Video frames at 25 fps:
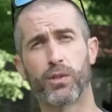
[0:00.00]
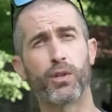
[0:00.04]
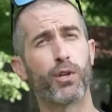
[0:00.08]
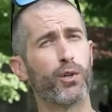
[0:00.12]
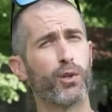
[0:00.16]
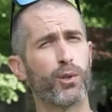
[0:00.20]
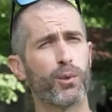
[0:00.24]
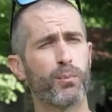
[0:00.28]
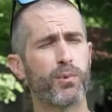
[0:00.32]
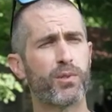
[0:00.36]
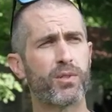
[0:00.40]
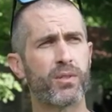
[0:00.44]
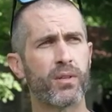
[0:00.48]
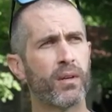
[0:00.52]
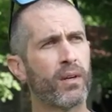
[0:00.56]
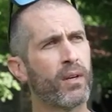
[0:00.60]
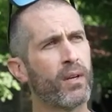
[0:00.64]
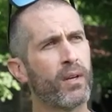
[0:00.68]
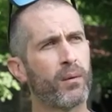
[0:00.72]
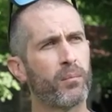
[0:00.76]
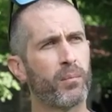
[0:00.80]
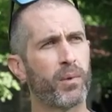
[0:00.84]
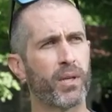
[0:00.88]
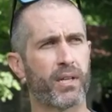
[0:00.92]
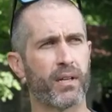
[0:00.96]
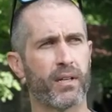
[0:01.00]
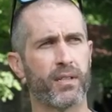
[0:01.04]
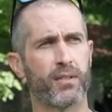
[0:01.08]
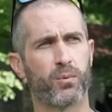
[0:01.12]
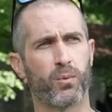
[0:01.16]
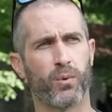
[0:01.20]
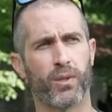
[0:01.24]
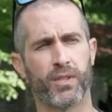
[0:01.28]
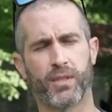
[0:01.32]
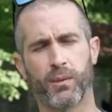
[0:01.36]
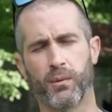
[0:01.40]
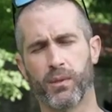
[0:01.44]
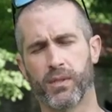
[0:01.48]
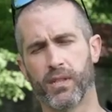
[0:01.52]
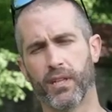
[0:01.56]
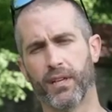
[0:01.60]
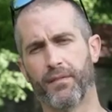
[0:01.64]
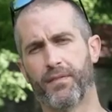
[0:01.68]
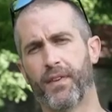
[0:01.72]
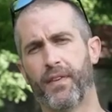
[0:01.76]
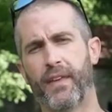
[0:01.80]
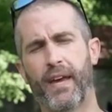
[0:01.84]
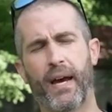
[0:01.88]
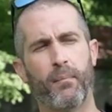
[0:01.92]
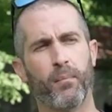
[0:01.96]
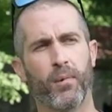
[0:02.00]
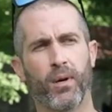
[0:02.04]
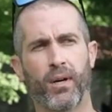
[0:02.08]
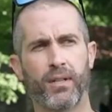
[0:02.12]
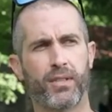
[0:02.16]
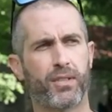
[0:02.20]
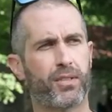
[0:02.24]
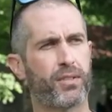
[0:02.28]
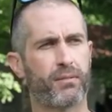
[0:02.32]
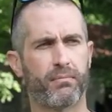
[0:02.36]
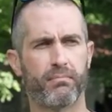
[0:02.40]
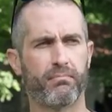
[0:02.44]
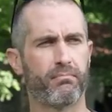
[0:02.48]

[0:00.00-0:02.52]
tubes because once it was lifted that much,